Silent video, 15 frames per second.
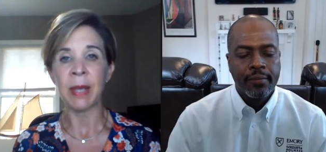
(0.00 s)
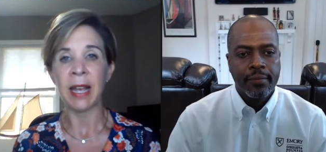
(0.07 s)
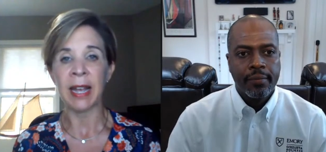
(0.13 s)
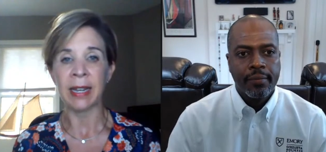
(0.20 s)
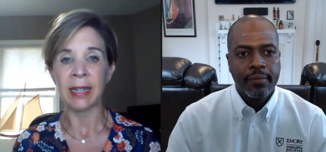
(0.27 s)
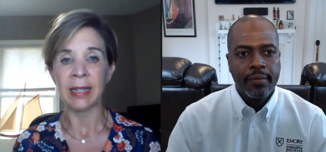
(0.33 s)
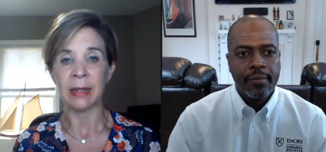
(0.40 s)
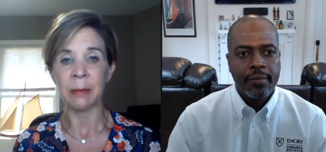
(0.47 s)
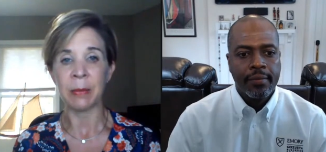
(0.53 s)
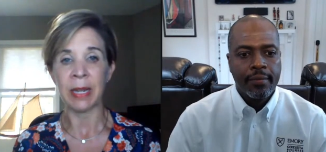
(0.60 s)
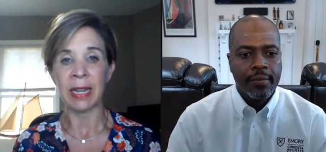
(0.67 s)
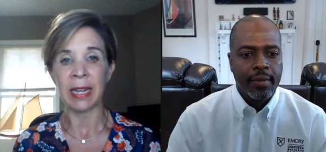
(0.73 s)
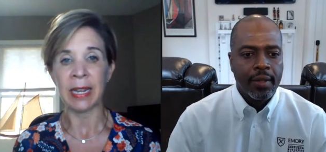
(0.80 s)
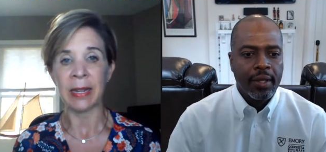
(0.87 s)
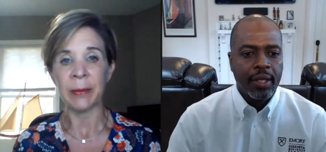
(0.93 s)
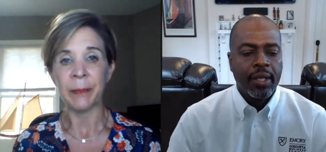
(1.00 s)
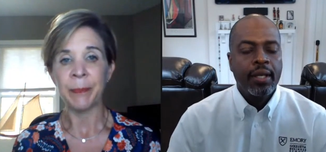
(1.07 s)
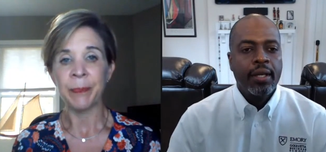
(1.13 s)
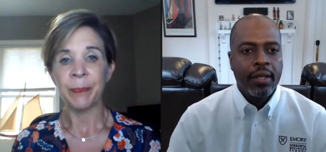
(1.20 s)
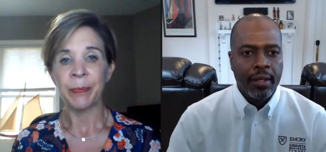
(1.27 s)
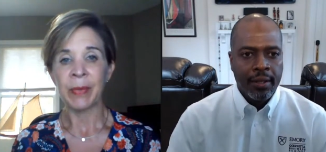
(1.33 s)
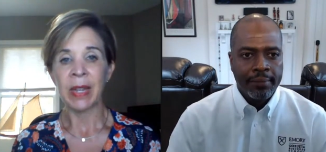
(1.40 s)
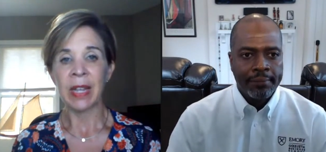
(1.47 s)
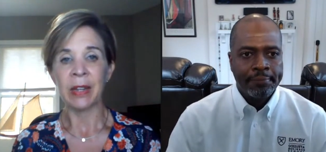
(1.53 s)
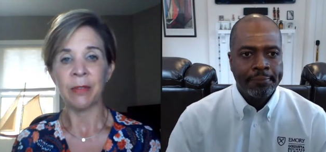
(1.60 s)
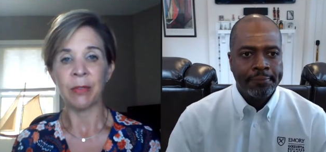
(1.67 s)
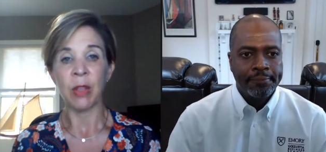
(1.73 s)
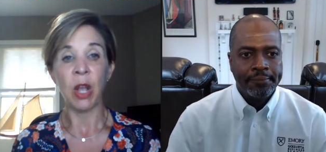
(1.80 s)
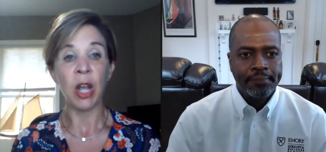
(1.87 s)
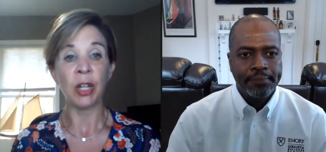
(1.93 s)
Speaker 1: the impact going to be
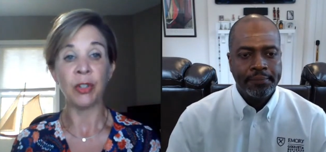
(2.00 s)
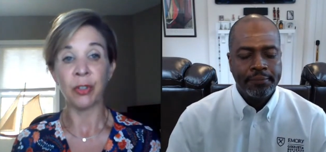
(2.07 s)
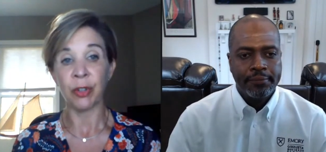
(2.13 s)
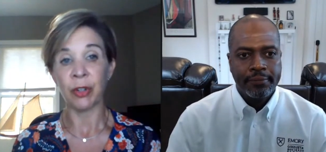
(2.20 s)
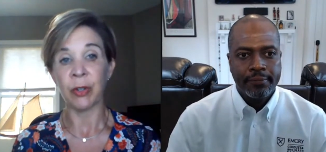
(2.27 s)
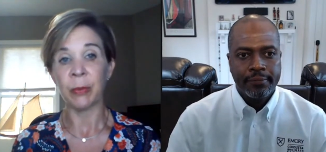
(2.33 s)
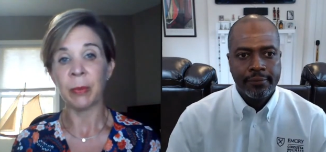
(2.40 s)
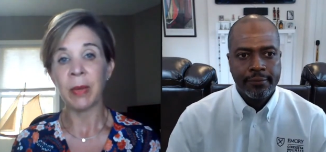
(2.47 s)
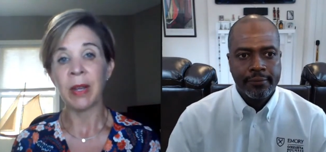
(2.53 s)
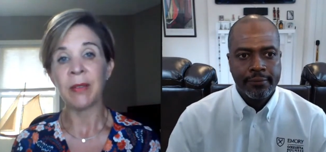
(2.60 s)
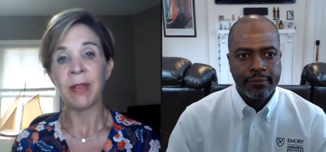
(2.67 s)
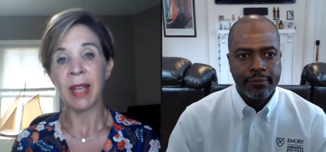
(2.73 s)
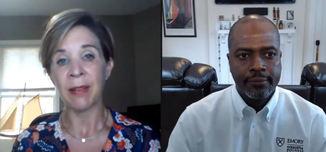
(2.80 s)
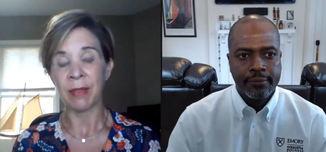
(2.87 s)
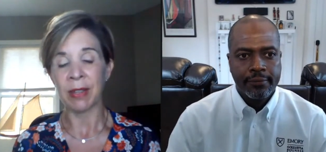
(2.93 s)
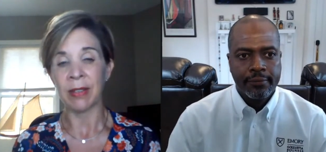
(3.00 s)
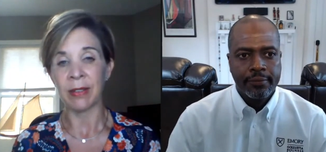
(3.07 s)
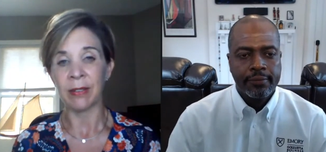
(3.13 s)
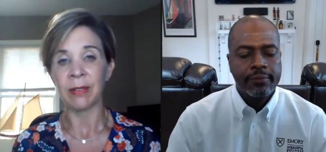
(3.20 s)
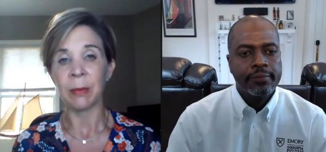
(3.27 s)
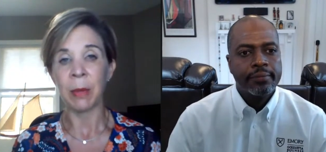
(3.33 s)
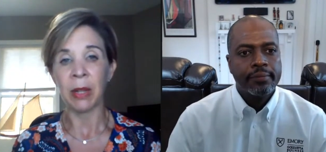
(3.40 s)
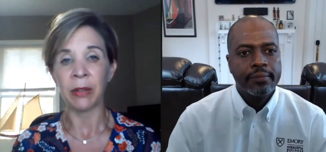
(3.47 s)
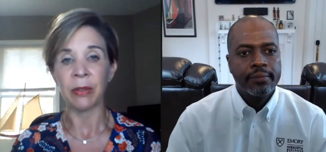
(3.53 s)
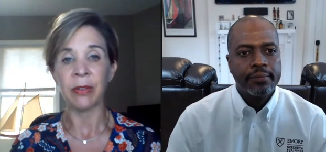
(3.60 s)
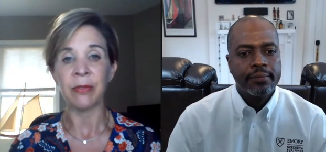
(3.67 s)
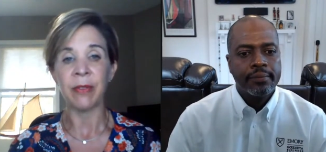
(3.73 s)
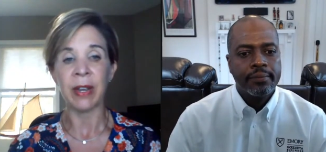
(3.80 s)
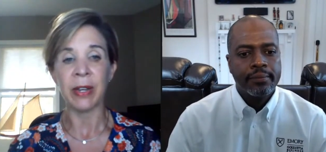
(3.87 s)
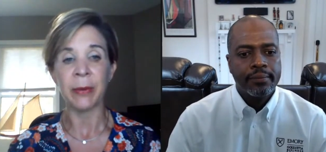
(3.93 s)
kind of long term of having this
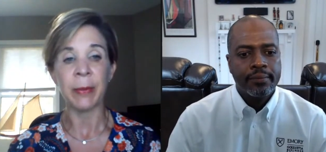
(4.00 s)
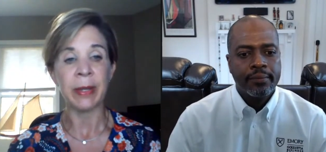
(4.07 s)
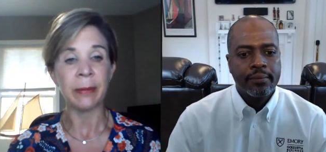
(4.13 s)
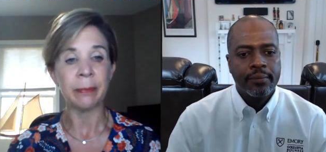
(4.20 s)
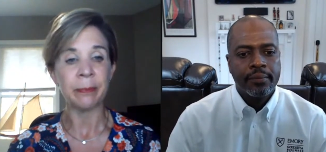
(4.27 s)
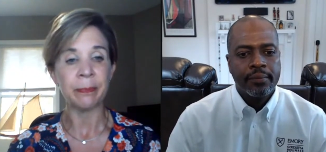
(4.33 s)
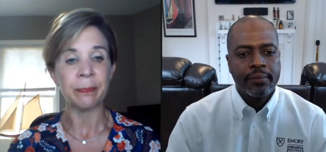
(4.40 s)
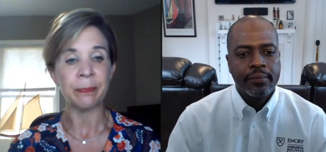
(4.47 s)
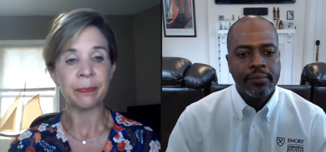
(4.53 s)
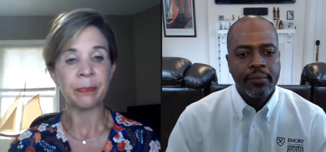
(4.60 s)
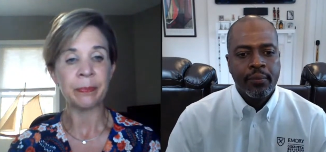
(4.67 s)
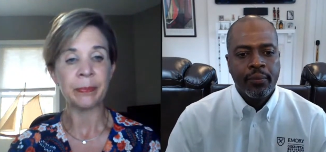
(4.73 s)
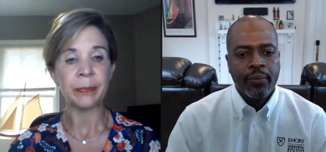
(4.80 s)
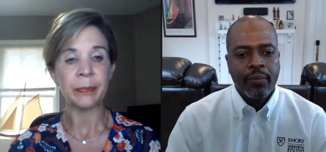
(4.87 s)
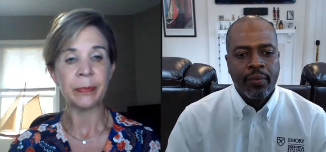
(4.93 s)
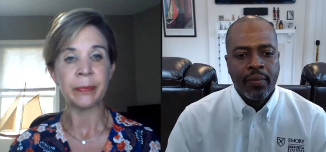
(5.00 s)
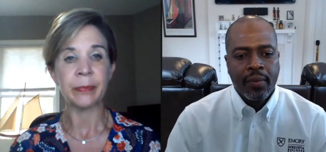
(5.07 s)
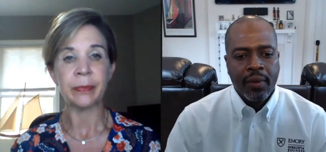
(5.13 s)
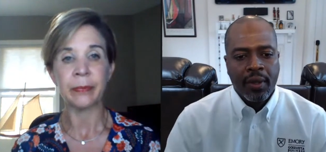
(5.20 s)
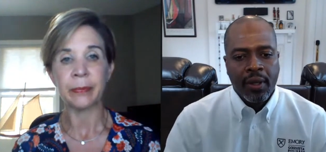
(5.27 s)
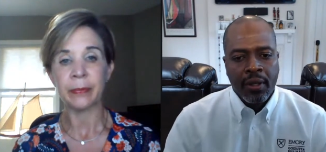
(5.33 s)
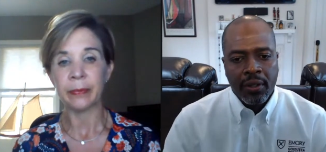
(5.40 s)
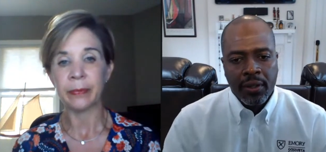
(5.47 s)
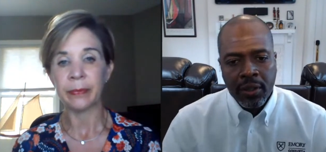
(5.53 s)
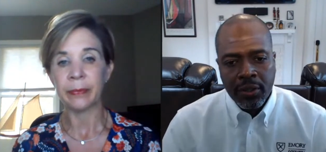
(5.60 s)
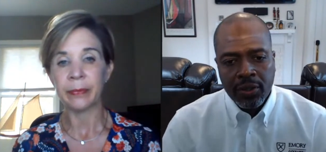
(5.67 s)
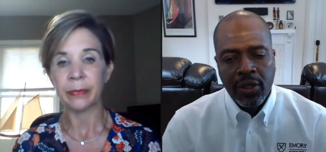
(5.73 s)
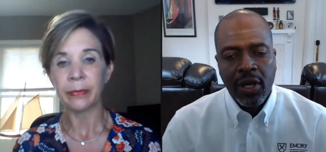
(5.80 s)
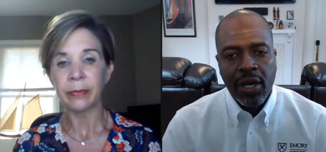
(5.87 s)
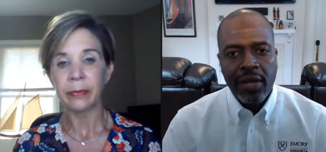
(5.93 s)
smaller environment?
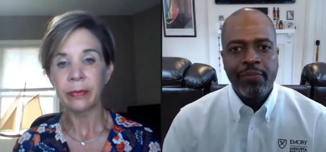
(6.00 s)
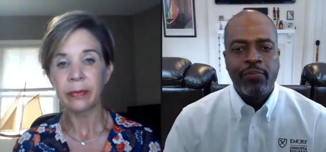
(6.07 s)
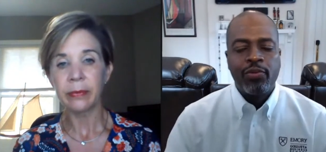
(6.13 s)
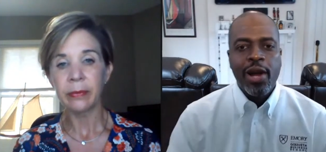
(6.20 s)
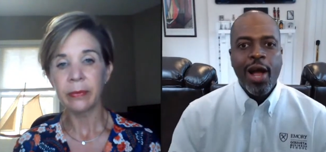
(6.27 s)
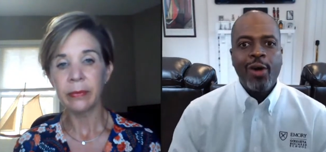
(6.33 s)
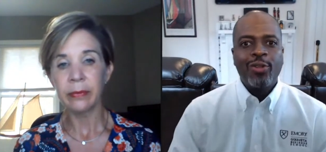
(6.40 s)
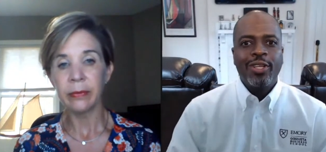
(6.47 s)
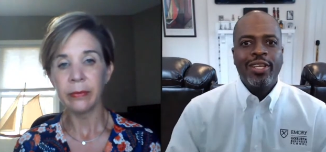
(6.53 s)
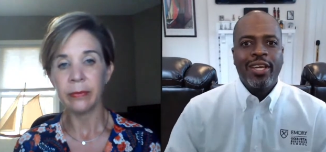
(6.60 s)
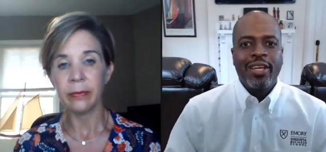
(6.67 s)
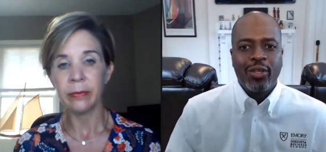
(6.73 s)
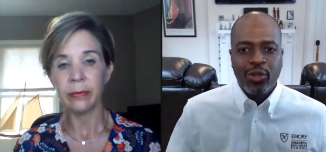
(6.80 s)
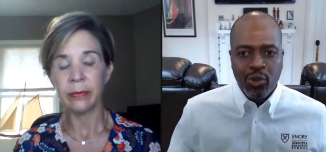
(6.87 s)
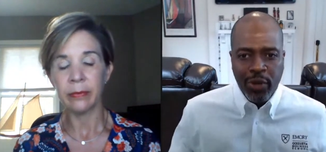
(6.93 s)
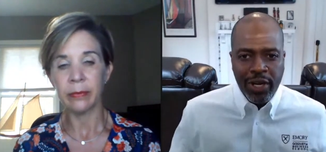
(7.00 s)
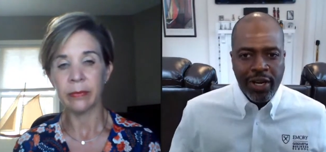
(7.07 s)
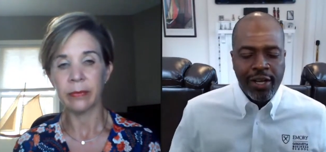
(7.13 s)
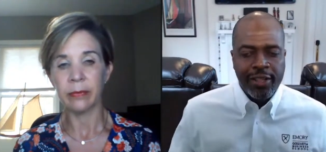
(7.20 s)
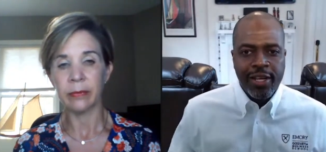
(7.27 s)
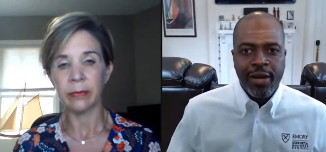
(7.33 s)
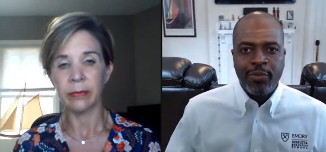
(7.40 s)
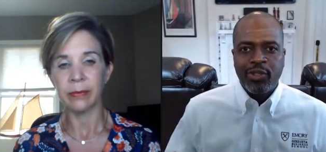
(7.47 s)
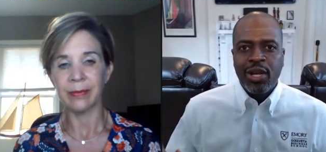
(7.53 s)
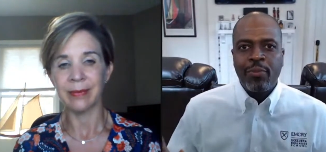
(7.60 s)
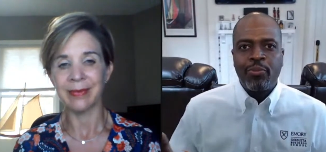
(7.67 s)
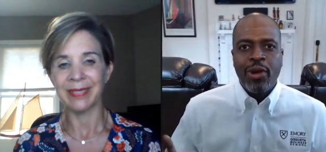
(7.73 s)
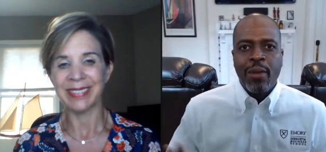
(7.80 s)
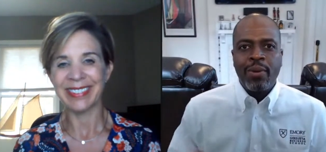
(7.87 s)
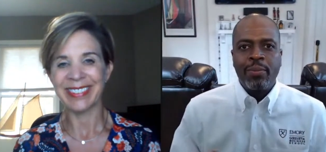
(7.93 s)
Speaker 2: So I'm proudly a Goizueta alum,
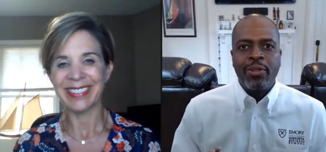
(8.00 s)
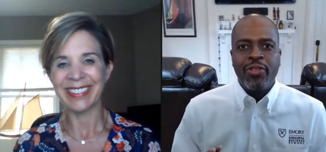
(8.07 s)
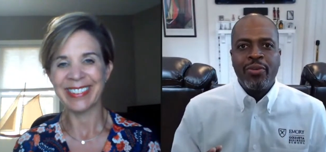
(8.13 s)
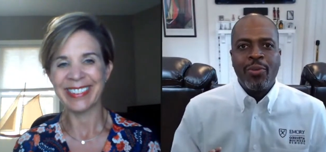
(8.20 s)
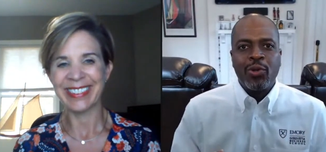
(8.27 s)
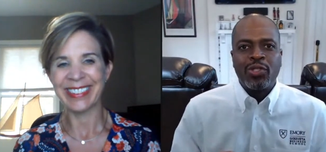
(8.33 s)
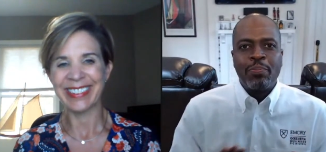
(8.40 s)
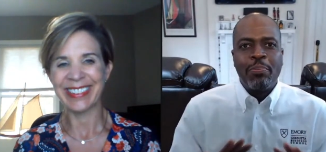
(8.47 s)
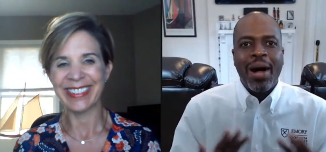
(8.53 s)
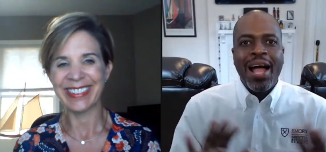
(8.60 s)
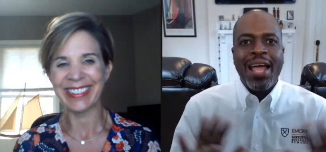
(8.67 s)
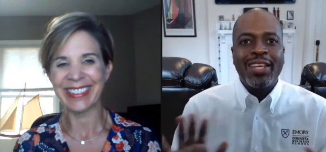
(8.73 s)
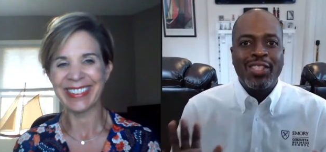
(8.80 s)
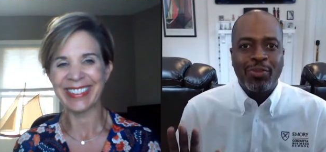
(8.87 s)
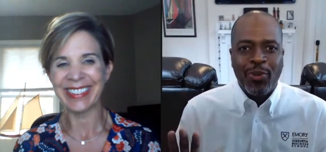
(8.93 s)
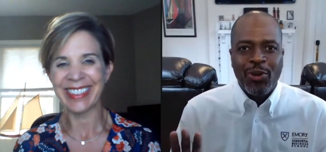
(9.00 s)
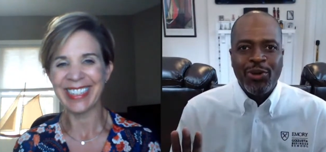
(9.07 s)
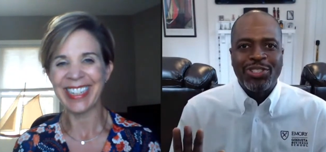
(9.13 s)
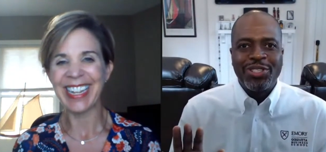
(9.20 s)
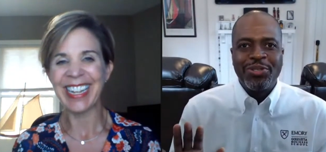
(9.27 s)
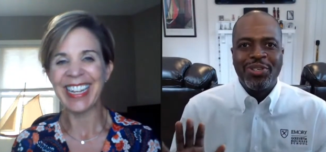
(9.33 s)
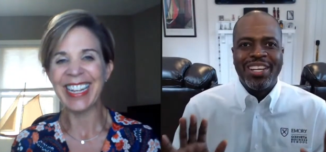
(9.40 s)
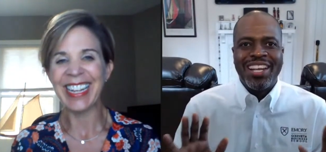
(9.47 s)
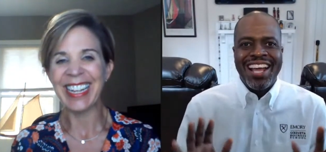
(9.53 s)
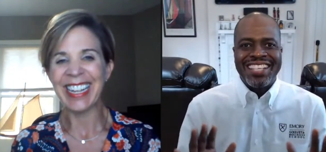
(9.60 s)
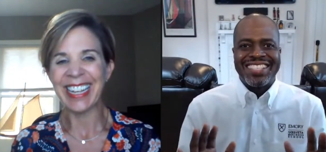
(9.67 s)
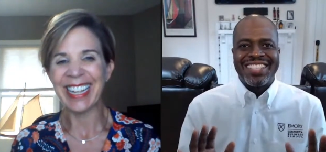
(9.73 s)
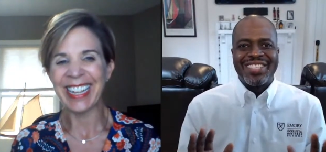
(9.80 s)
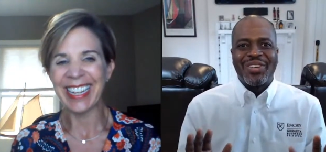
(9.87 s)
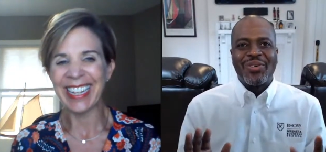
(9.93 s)
so I'm probably the most biased person you
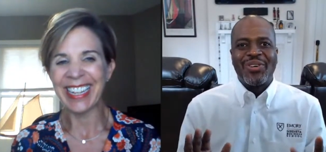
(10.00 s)
can